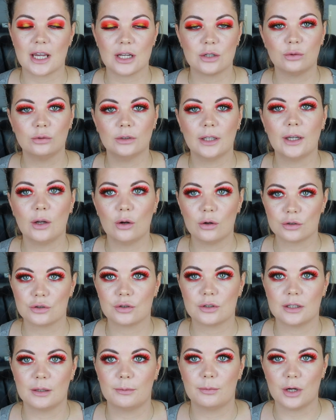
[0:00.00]
I don't like
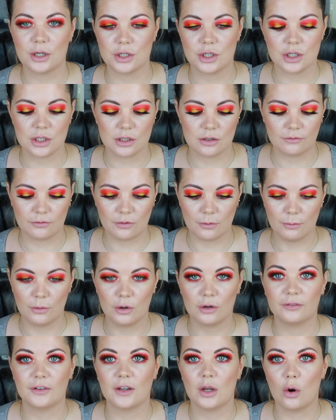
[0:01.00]
ordering the brushes from
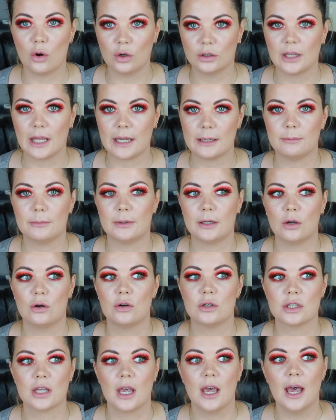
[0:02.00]
Morphe online
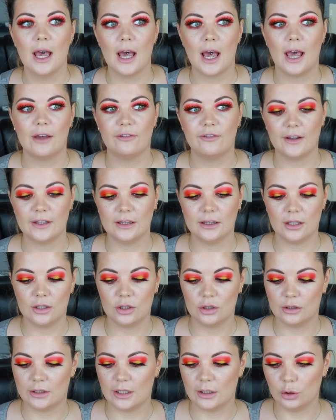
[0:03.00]
because I find
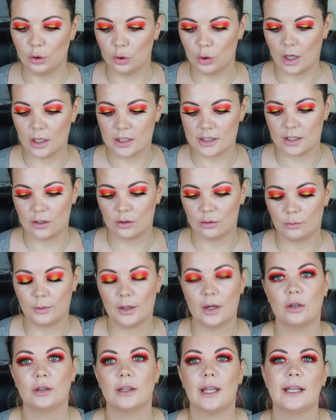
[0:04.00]
that they look a certain
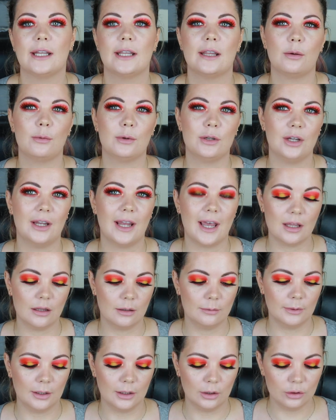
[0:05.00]
way online and then when you get
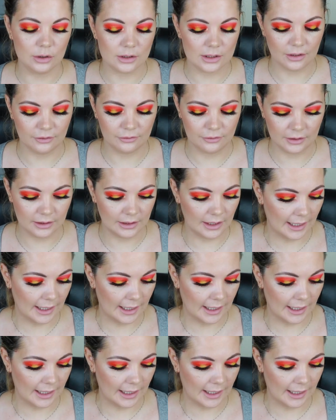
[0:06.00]
them they look different.